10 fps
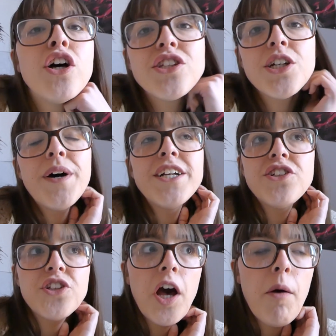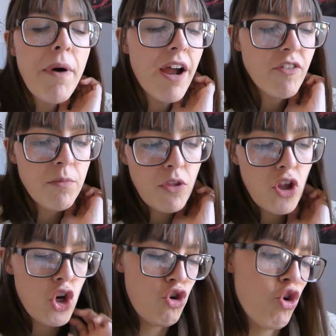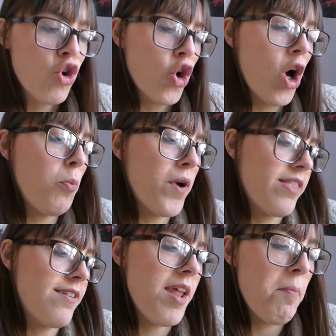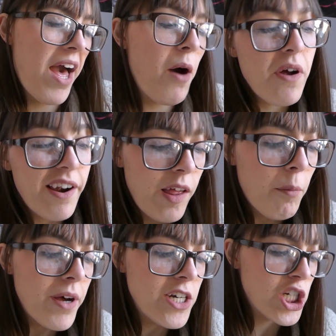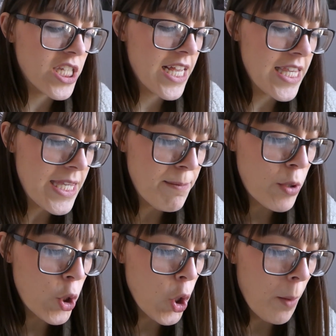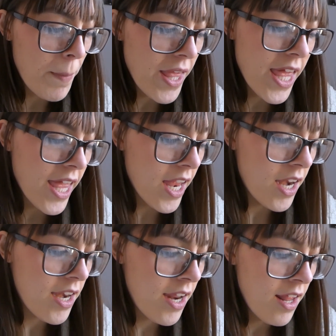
So I just got back from the shop. We had to nip out a little bit and just get some shopping in.